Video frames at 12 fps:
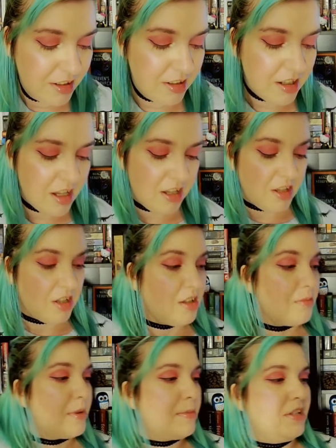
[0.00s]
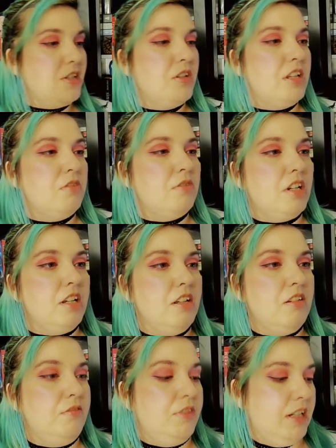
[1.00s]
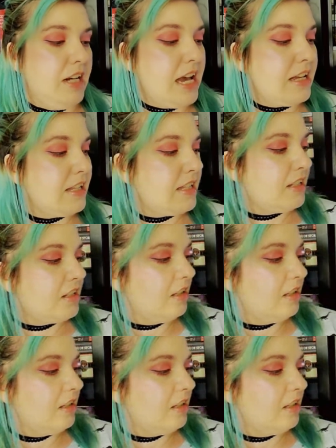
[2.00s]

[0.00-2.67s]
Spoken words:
I'm also getting rid of The Nest.